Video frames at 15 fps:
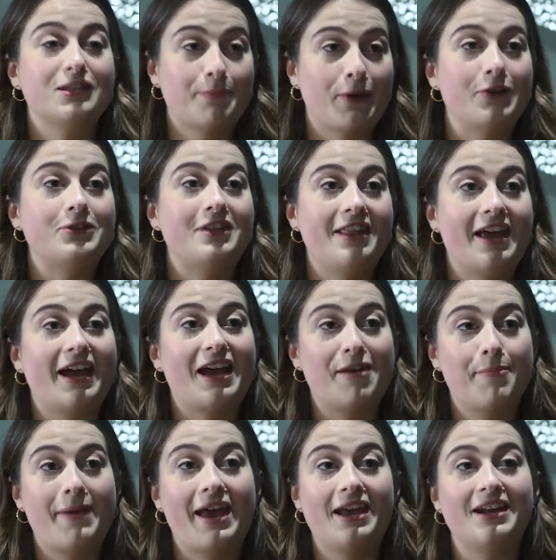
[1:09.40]
exposed to their
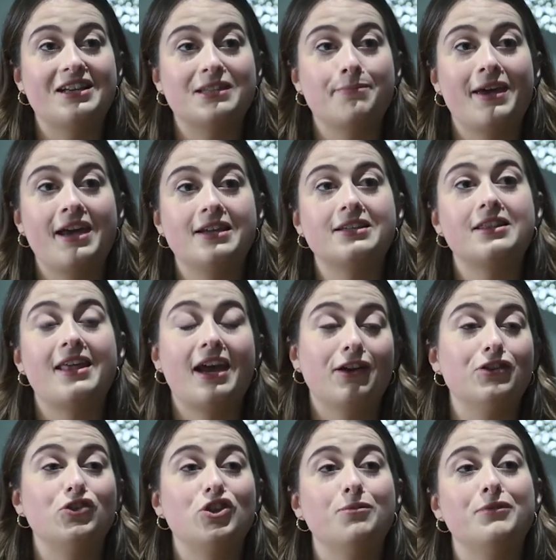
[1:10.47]
campaign has made their
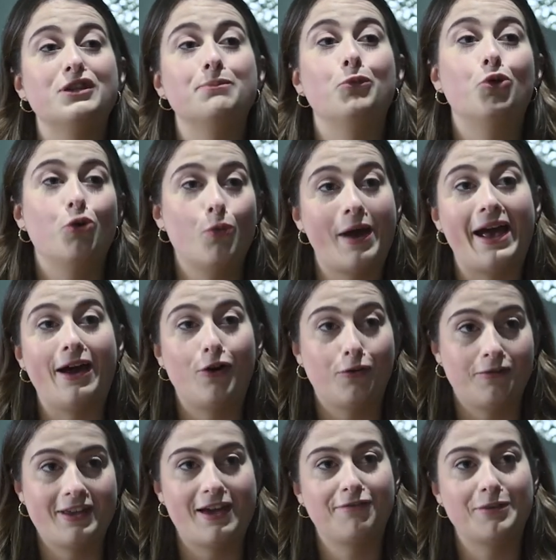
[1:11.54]
consumers more aware
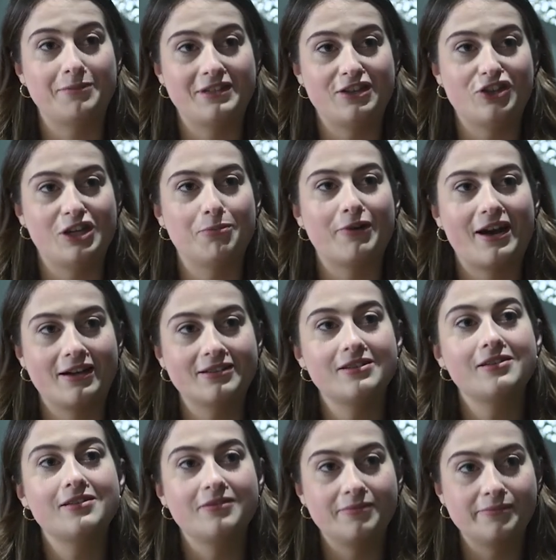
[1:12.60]
of the FMCG
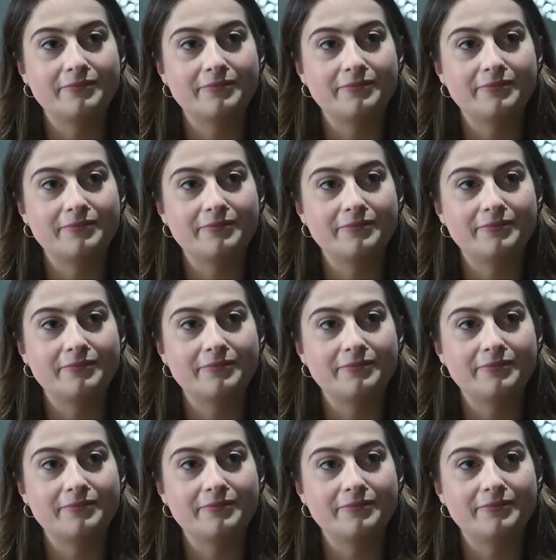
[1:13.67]
brand.